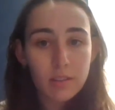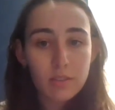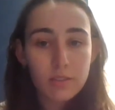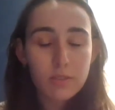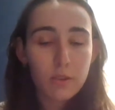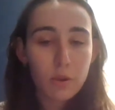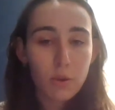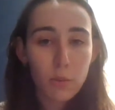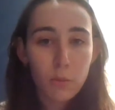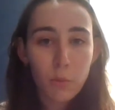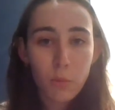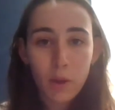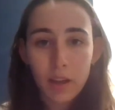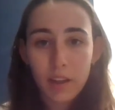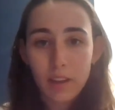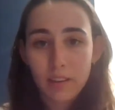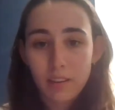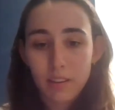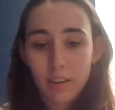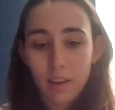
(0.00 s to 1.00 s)
So
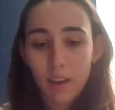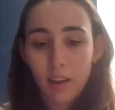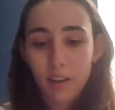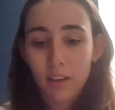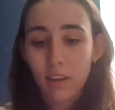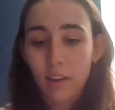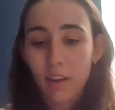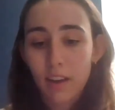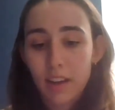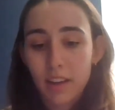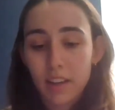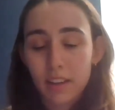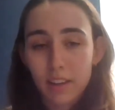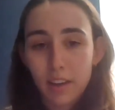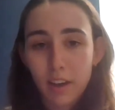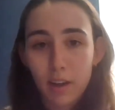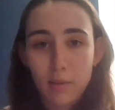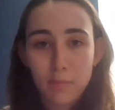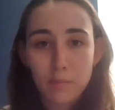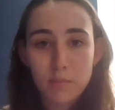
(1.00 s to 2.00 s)
when a client
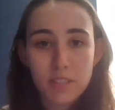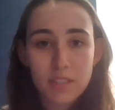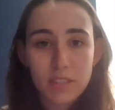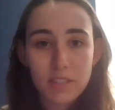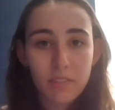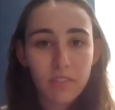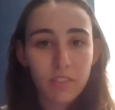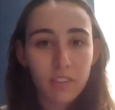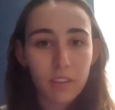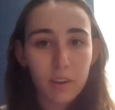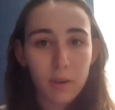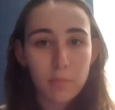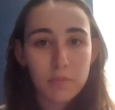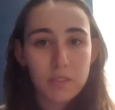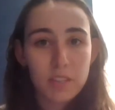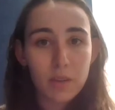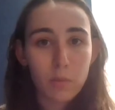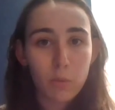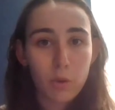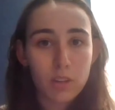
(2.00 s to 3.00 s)
comes to Phillips
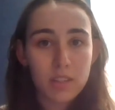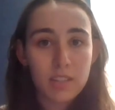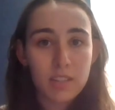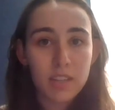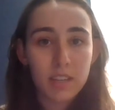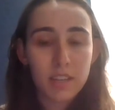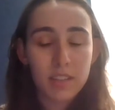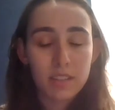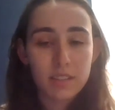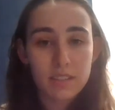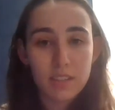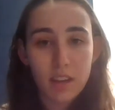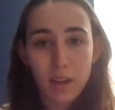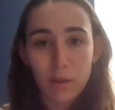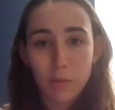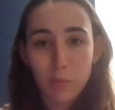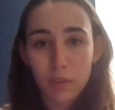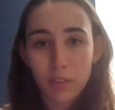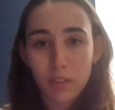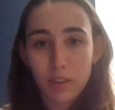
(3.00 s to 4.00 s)
and wants to
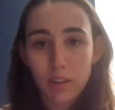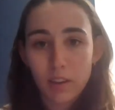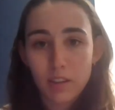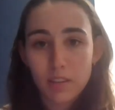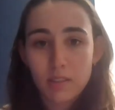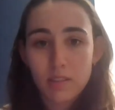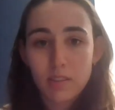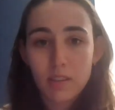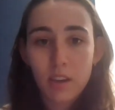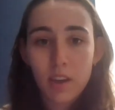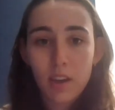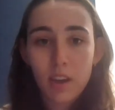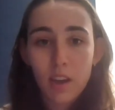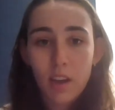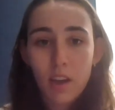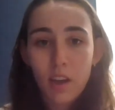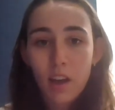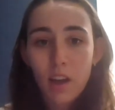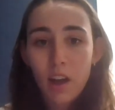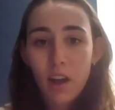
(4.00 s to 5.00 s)
consign with us,
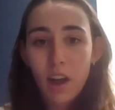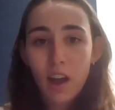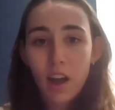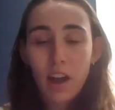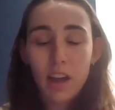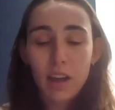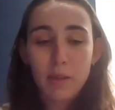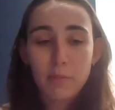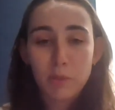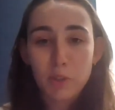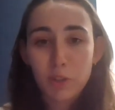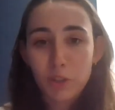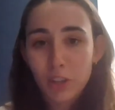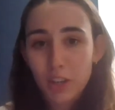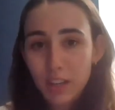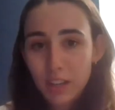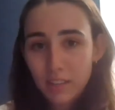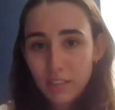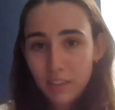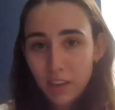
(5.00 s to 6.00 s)
I'm
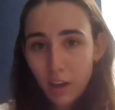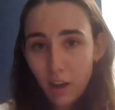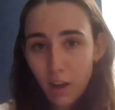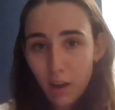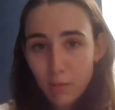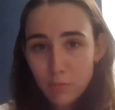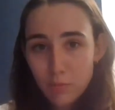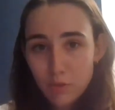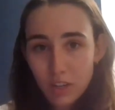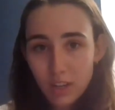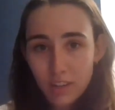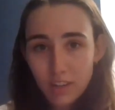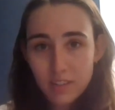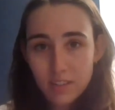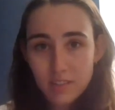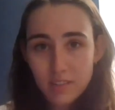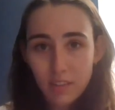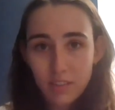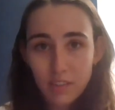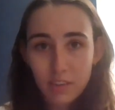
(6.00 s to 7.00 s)
creating the
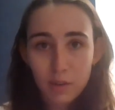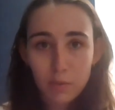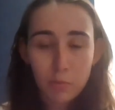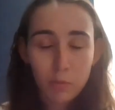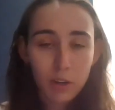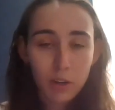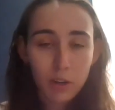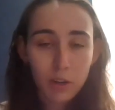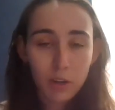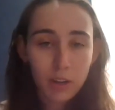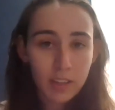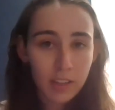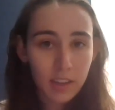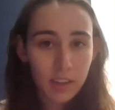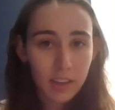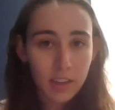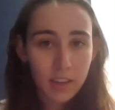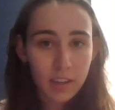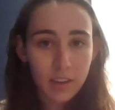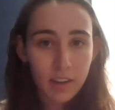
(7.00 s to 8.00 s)
objects that they're bringing
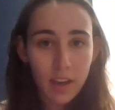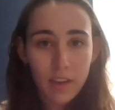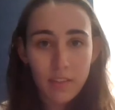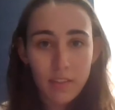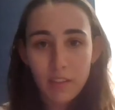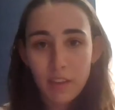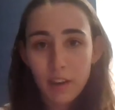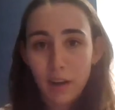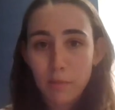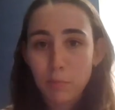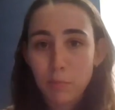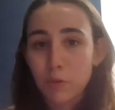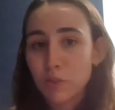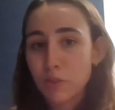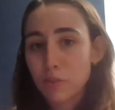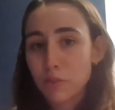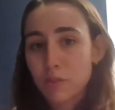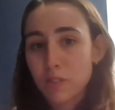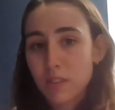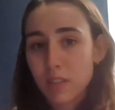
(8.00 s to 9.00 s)
in, and then I'm
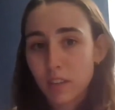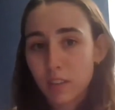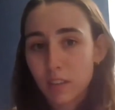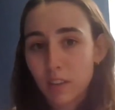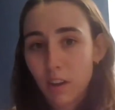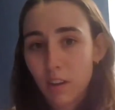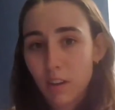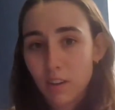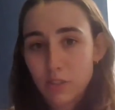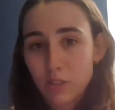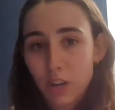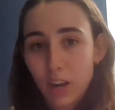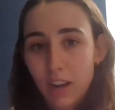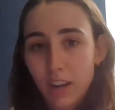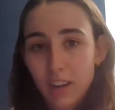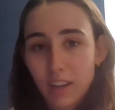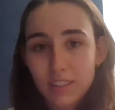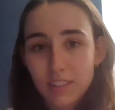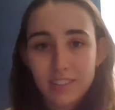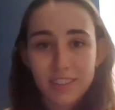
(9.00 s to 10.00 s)
producing a
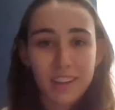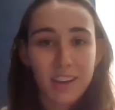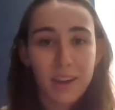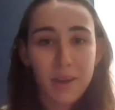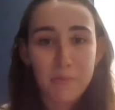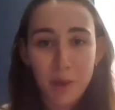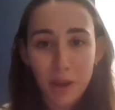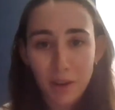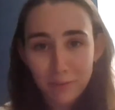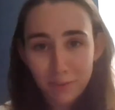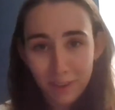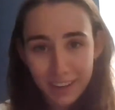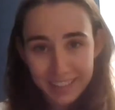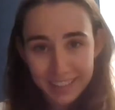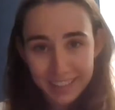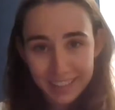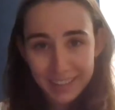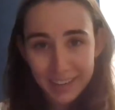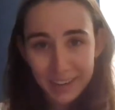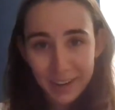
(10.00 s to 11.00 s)
contract. I'm not
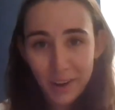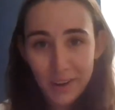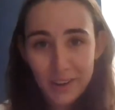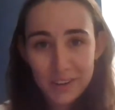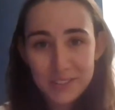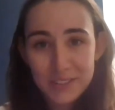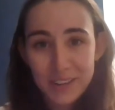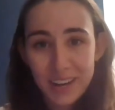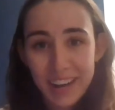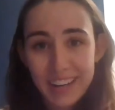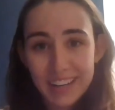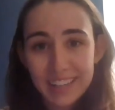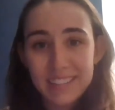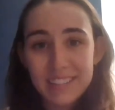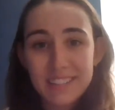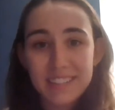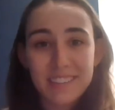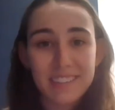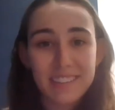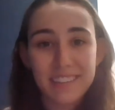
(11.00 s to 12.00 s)
writing
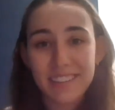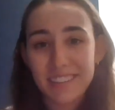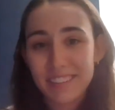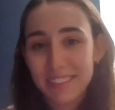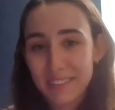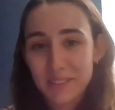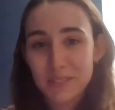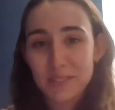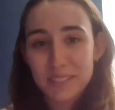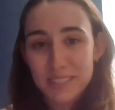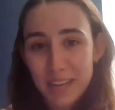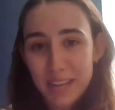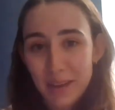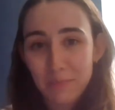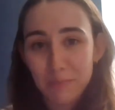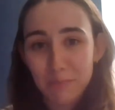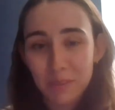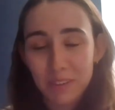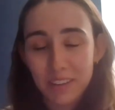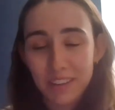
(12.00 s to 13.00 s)
contracts. There's a
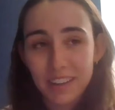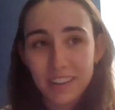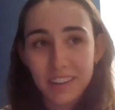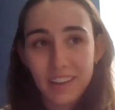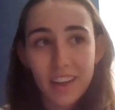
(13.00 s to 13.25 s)
template.